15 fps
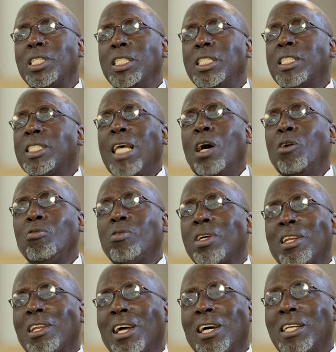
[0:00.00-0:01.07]
He
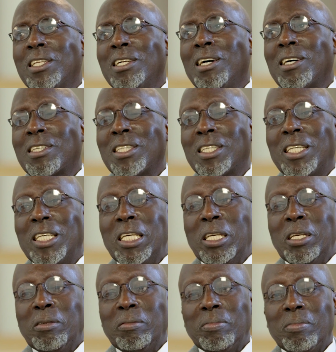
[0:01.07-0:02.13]
sounded like Dr.
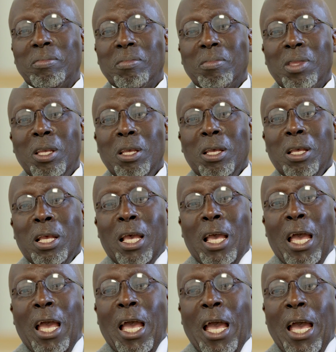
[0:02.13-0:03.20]
King.
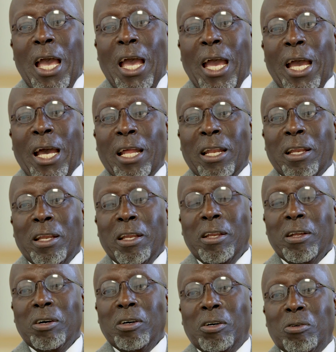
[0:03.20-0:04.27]
And
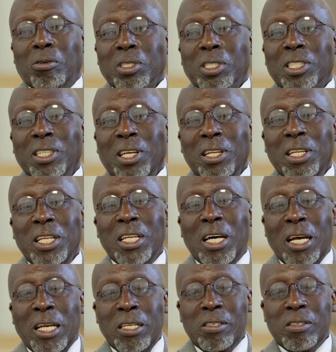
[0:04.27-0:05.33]
on Sunday
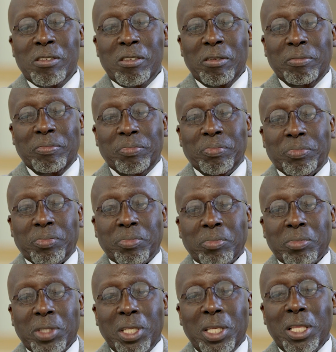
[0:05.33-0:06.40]
nights,
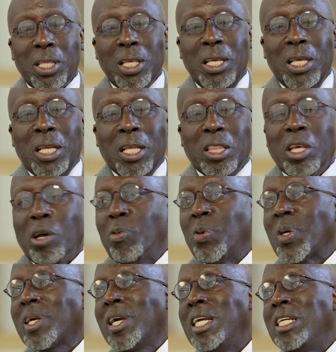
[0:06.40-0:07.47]
there were
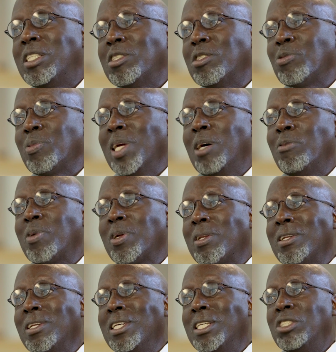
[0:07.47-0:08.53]
occasions when I would
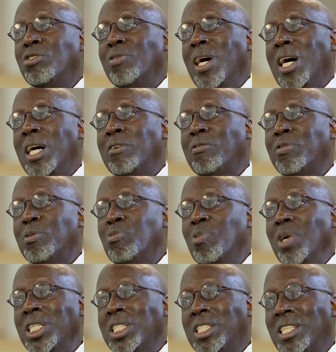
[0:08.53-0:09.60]
drive from
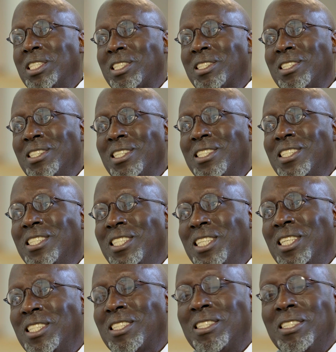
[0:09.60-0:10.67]
Westchester to
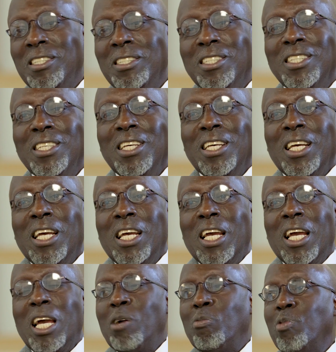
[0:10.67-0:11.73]
Chester,
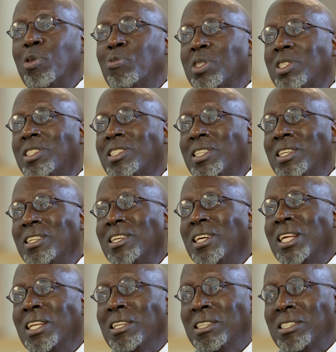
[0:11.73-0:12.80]
and we would sit
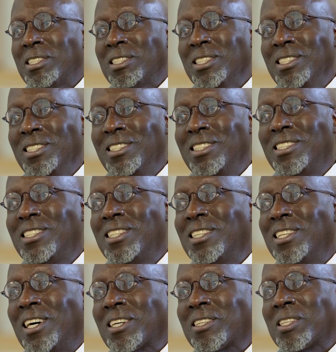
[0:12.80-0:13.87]
and listen to
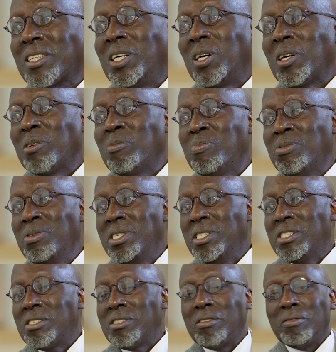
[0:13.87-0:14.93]
Dr. Carter
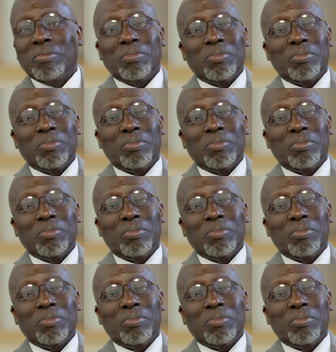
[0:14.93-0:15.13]
preach.